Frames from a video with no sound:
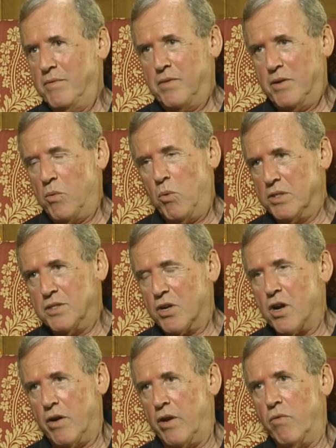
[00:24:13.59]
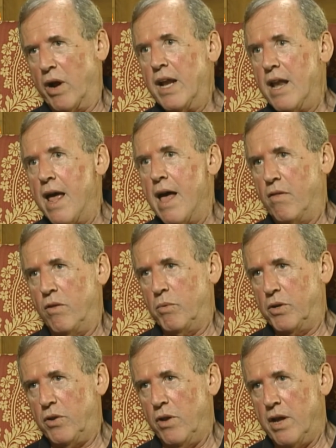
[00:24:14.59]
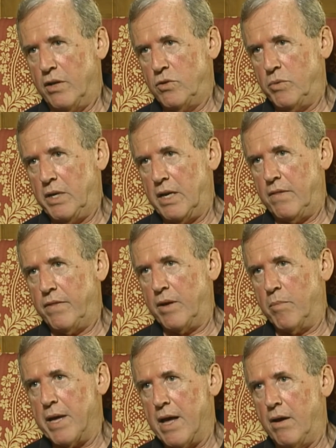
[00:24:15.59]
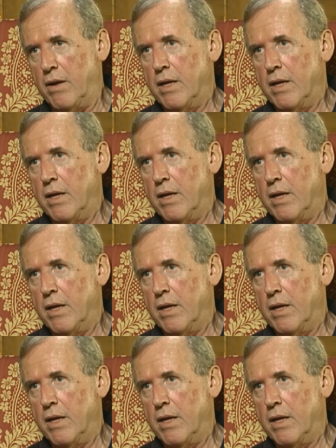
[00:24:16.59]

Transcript: there are ones occurring right now that we're not doing anything about.